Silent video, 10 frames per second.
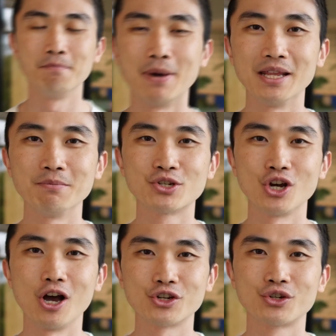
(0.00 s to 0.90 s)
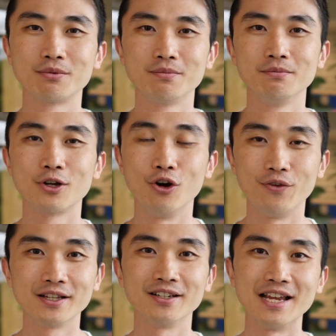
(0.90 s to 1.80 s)
My name is Josh,
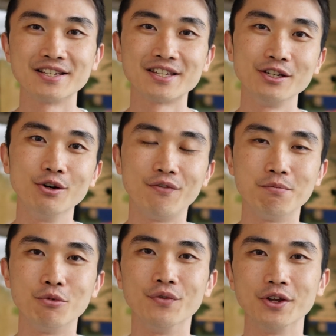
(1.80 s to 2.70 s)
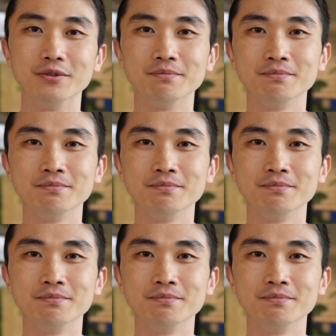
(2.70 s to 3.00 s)
co-founder and CEO of Movio.